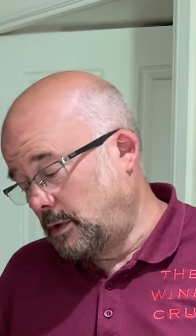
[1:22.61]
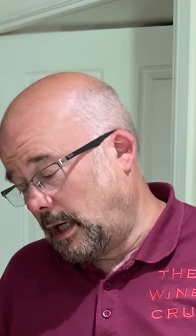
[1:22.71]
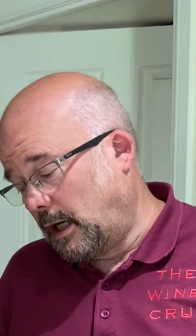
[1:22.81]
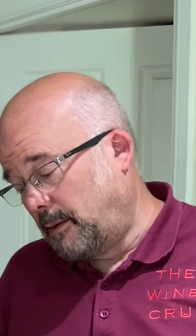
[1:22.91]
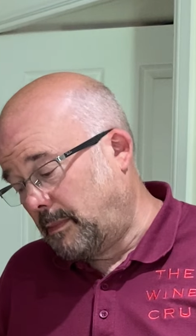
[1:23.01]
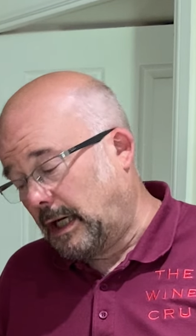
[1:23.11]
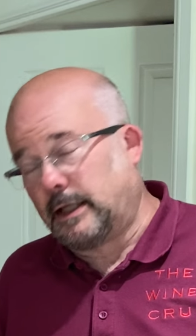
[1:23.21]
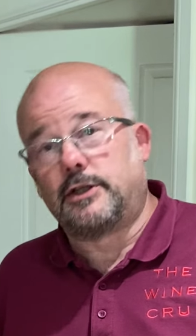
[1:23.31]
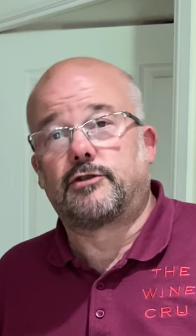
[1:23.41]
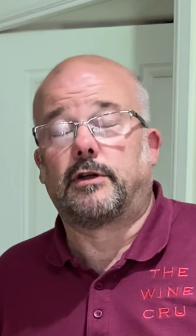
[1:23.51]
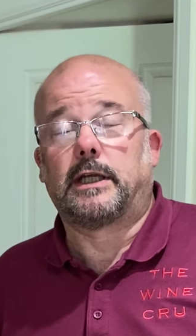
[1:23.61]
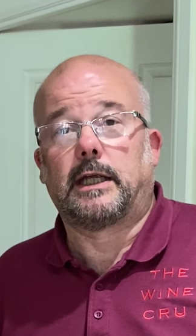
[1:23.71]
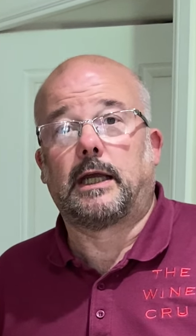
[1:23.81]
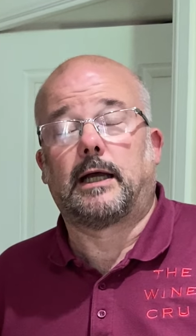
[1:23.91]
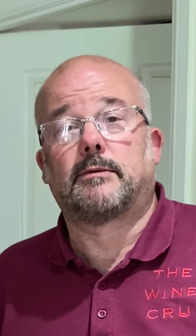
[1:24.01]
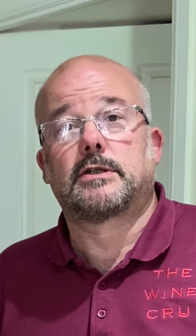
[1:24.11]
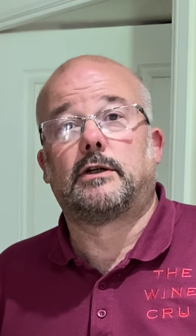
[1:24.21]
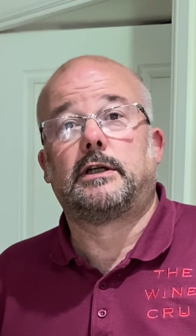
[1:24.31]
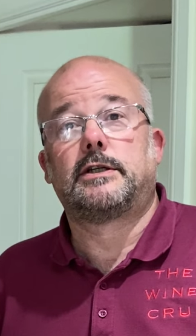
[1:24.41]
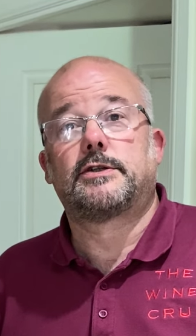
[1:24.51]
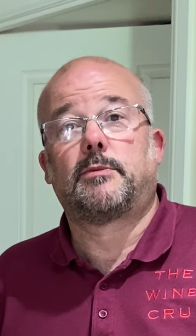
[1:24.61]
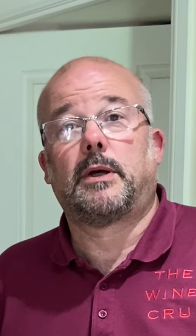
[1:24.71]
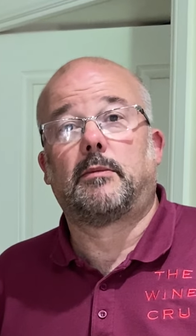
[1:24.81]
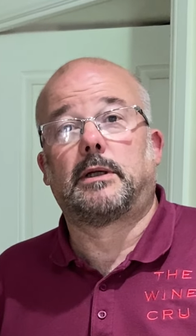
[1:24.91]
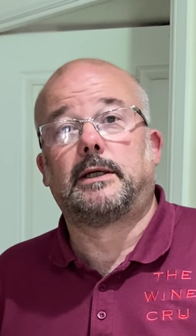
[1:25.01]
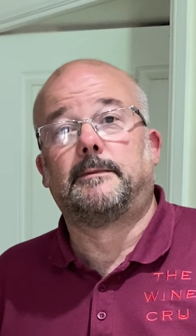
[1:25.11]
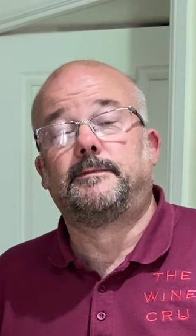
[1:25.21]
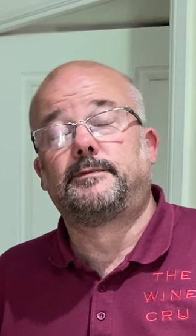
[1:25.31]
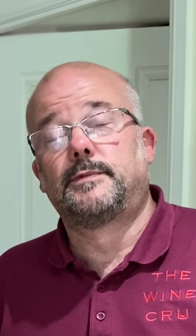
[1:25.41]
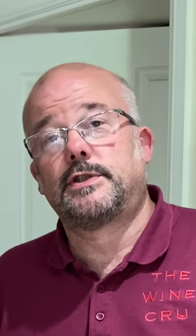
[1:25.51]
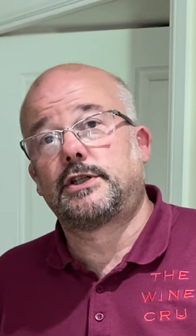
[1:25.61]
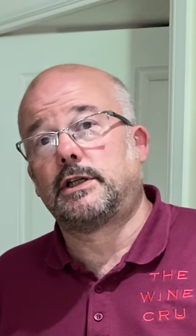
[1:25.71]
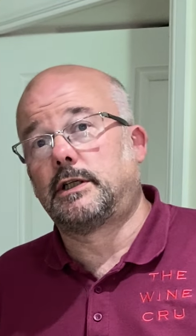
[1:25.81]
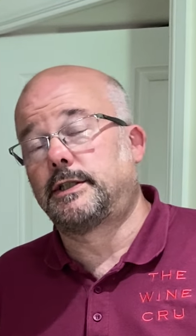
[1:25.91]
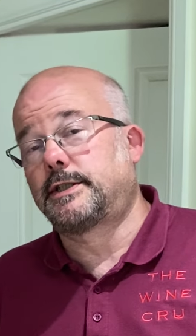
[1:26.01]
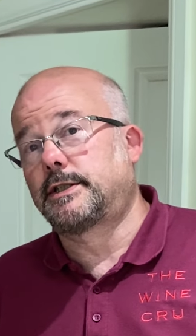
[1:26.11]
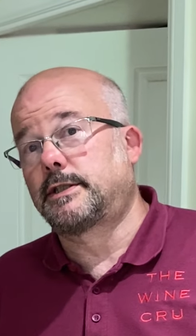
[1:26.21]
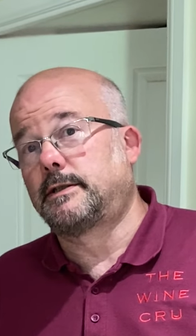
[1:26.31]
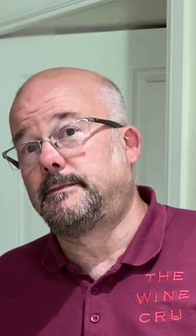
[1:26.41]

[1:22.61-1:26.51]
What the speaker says: and is drinking absolutely superbly. Cheers.